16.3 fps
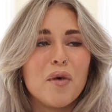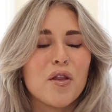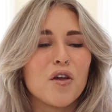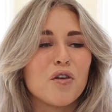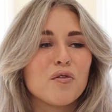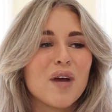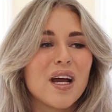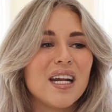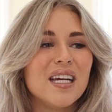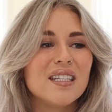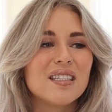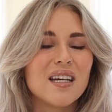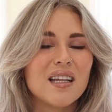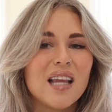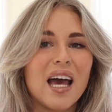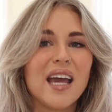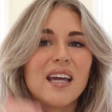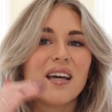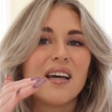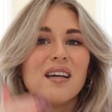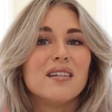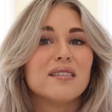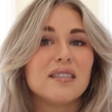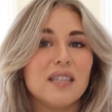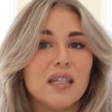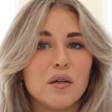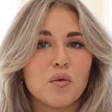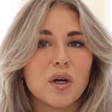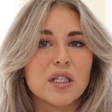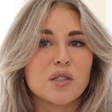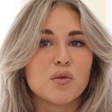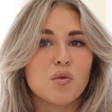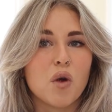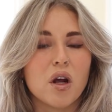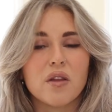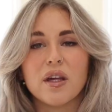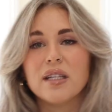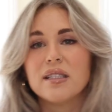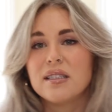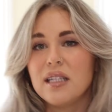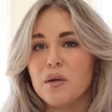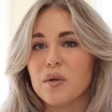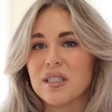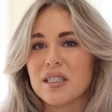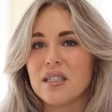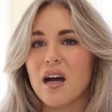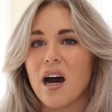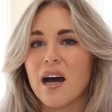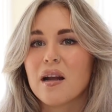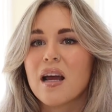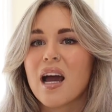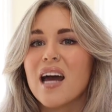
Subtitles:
but they're ready to like see what's worth it, see what's not.